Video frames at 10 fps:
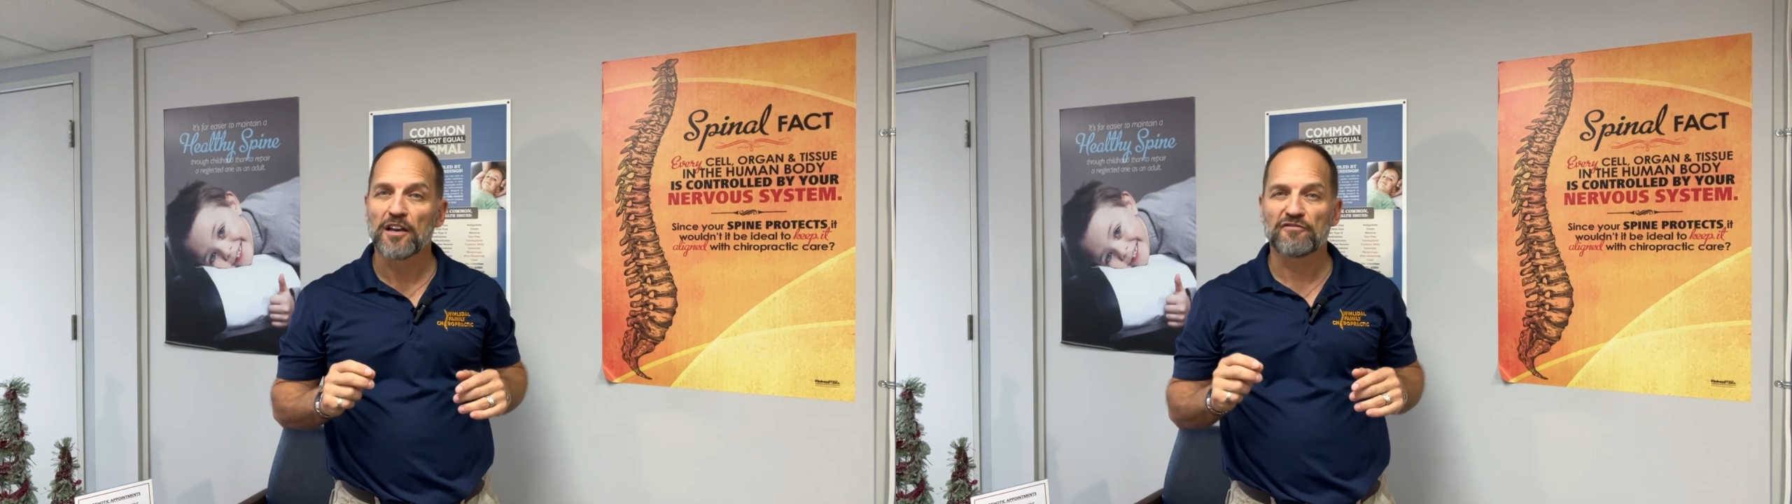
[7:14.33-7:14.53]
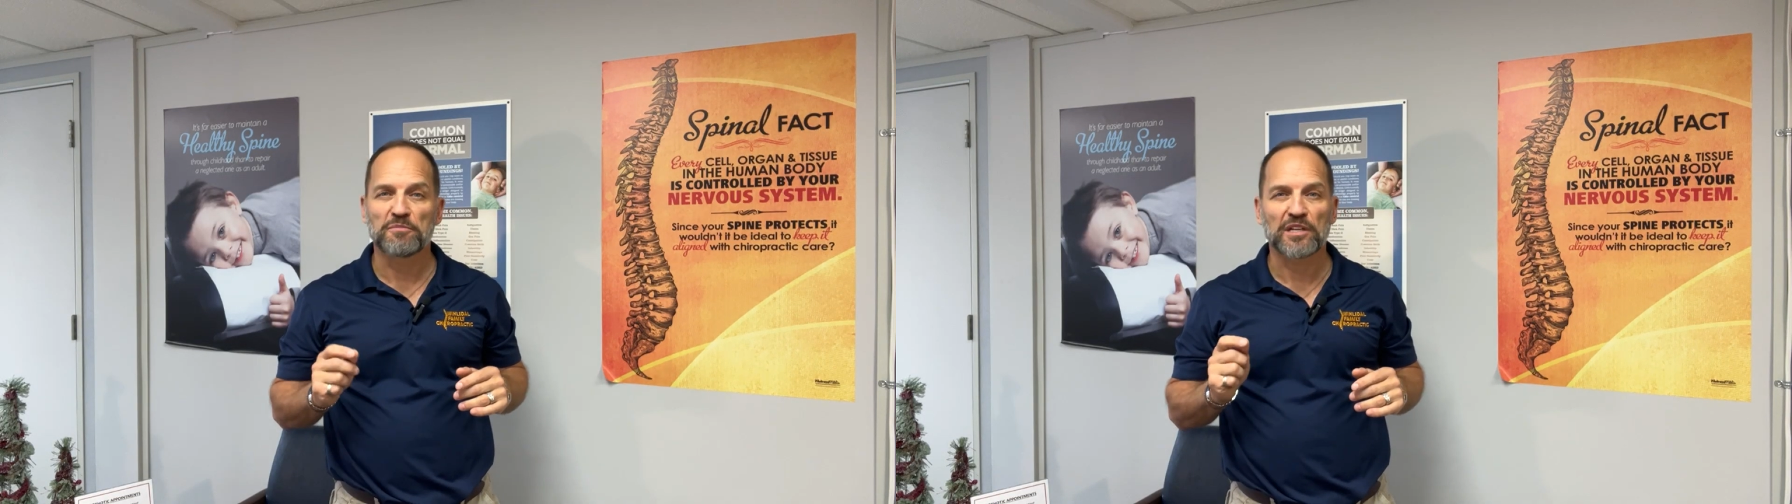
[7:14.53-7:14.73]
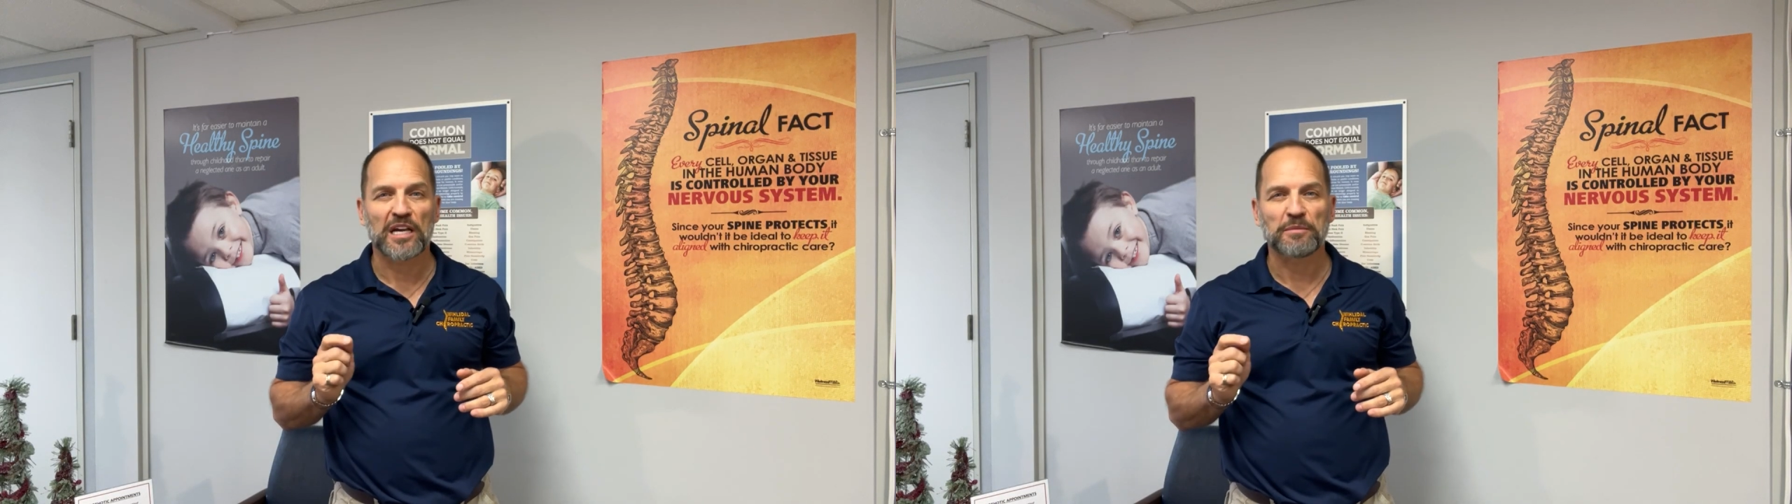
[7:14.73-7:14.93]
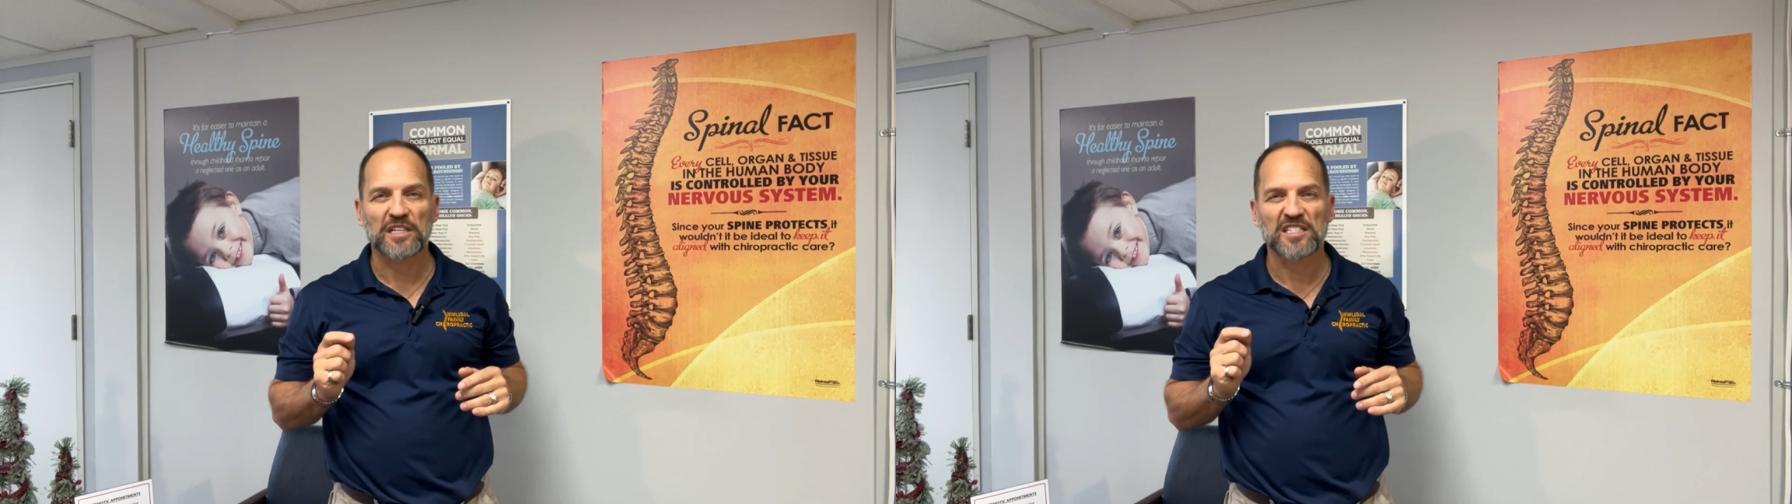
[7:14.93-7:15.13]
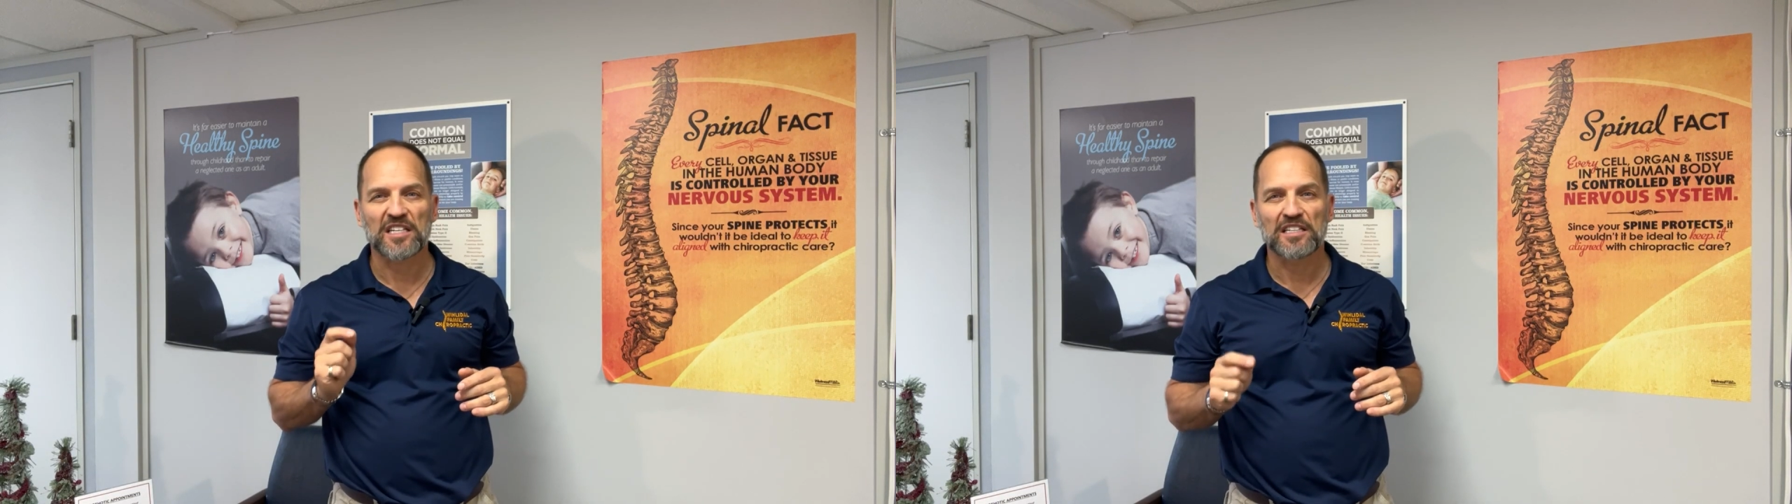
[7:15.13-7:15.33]
from becoming
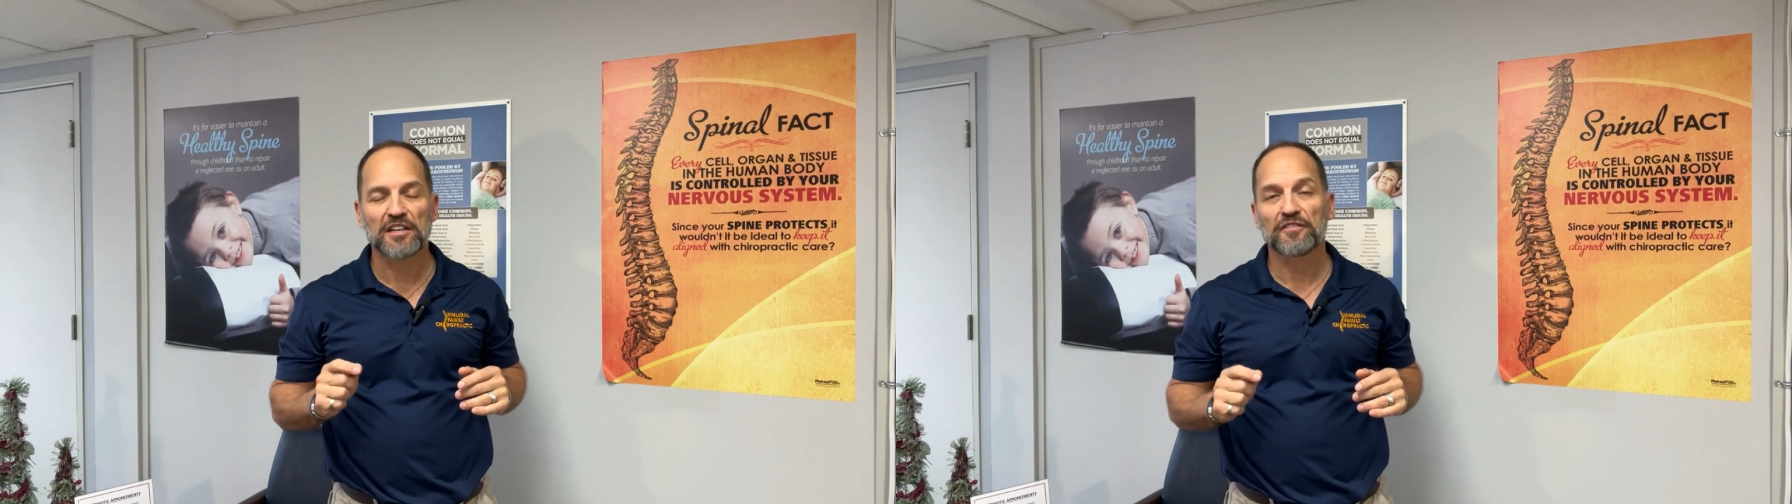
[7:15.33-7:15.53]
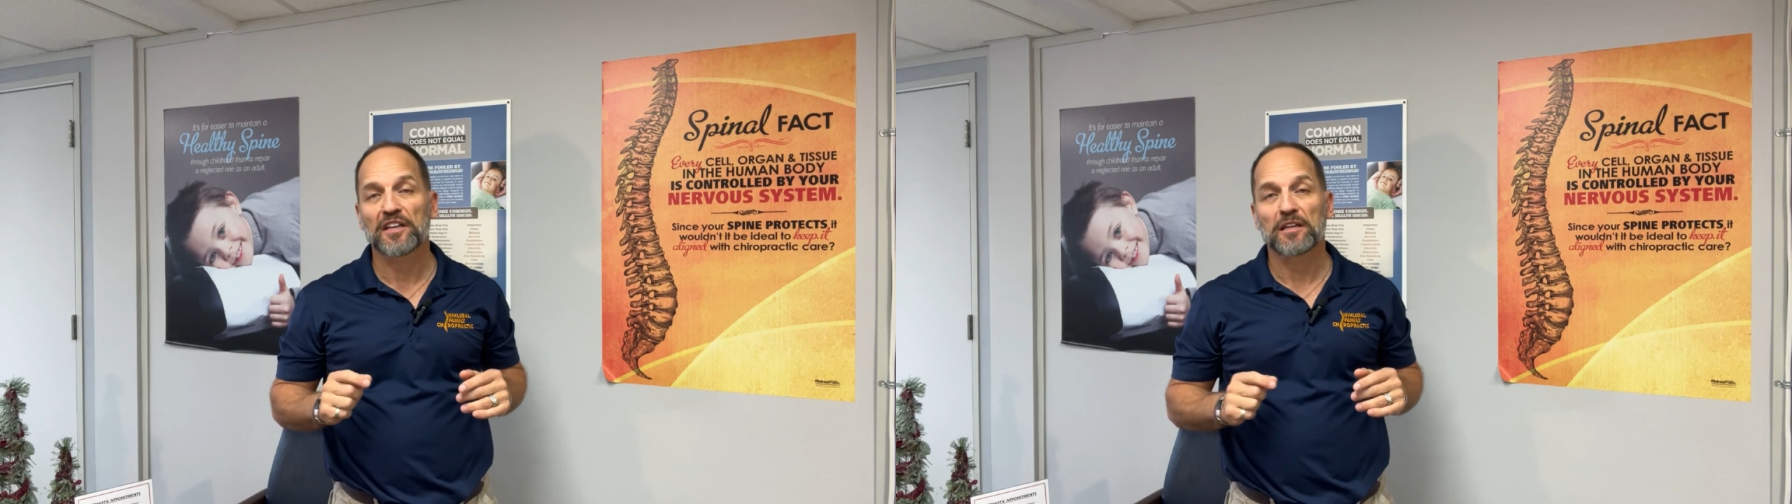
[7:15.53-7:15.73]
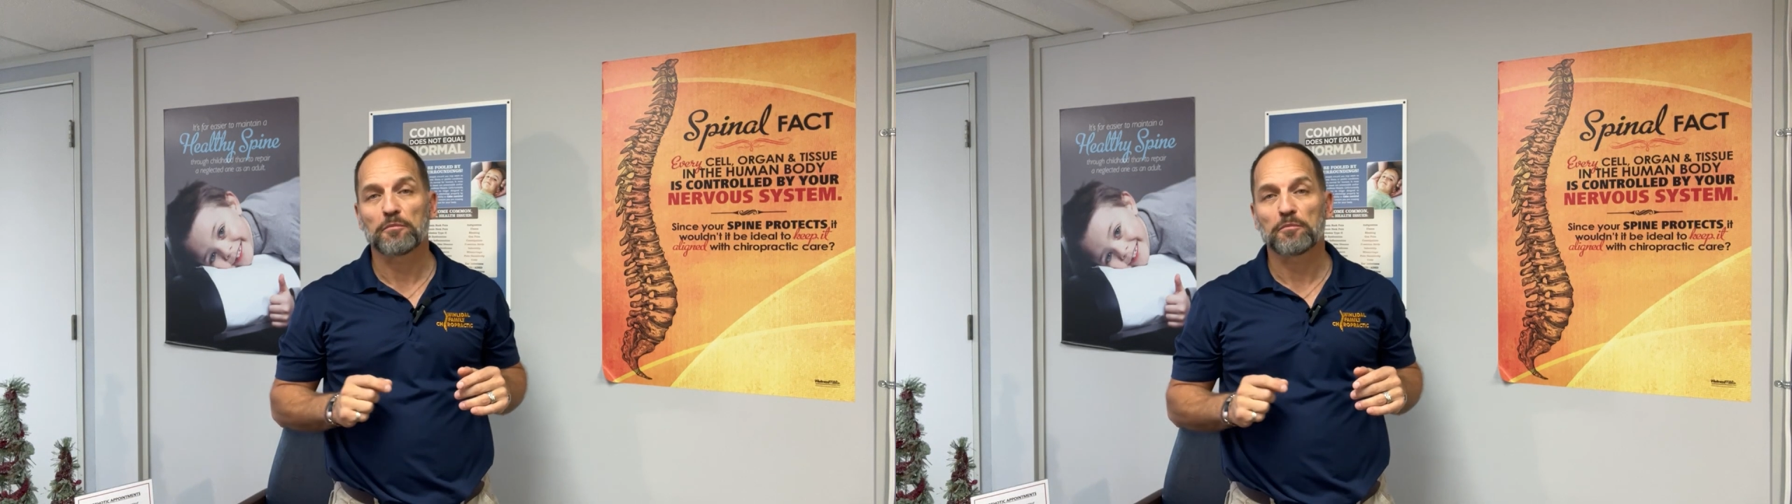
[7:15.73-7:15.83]
a significant